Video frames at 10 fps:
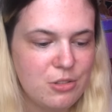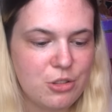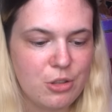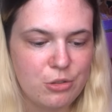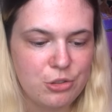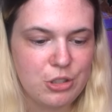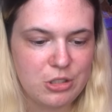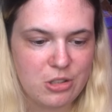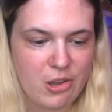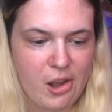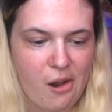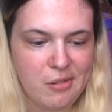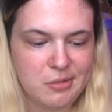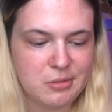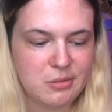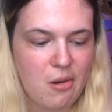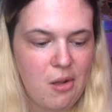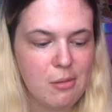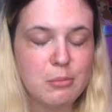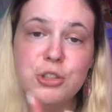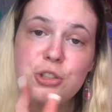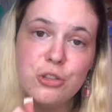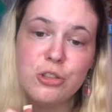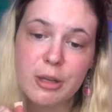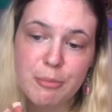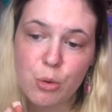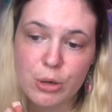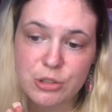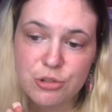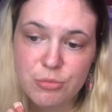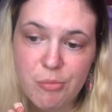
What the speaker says: So she's like, but she does like boys